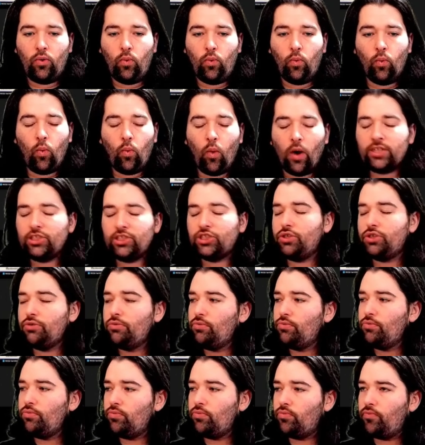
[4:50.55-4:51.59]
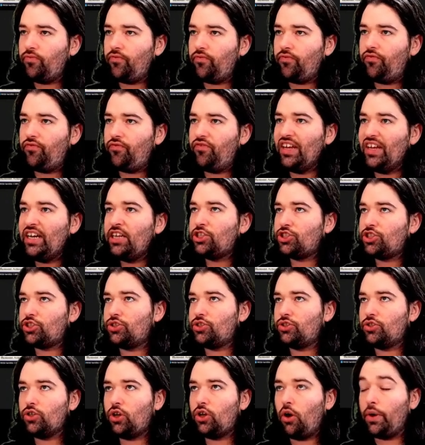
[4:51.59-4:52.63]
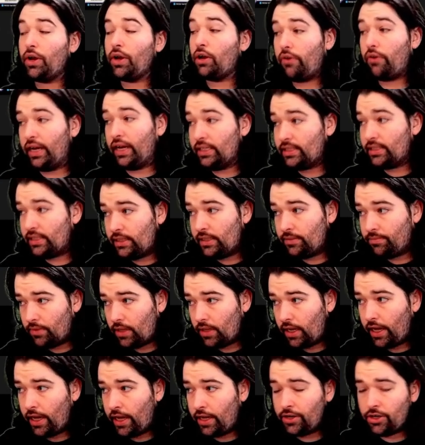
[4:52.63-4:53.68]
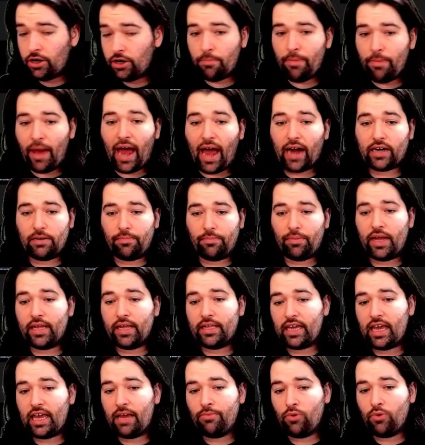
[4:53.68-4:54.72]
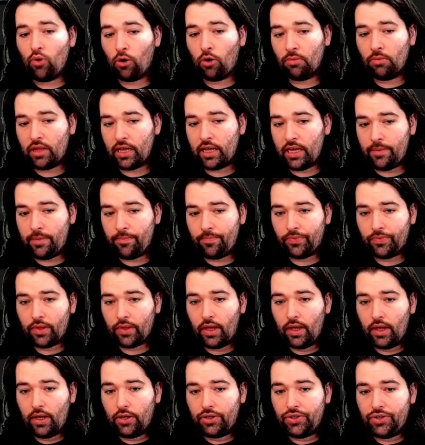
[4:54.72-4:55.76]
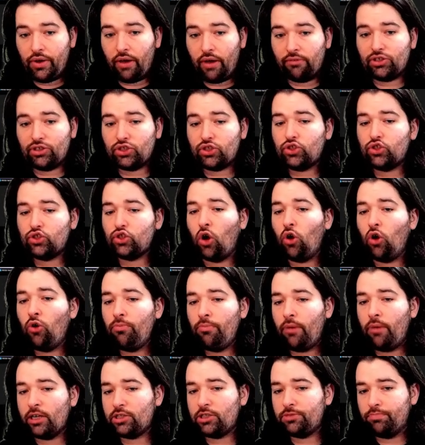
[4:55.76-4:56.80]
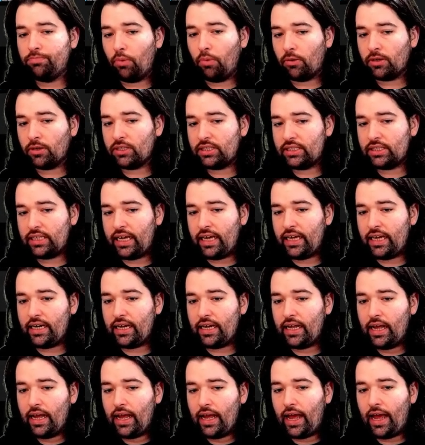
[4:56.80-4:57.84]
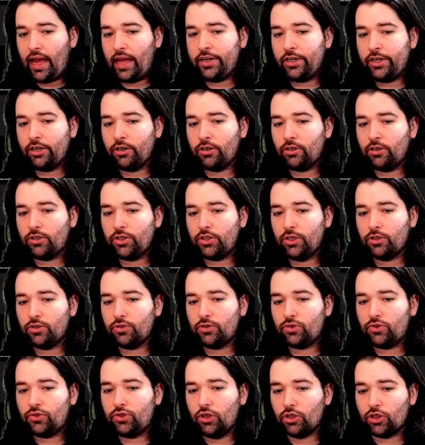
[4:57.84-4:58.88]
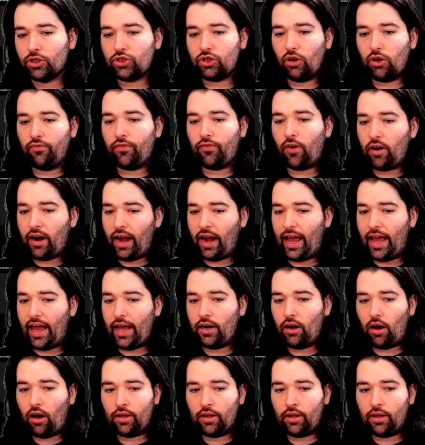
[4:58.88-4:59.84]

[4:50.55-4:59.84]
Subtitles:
Once you finish going crazy and you're back to playing the game normally, you have so much board state and you're so far ahead on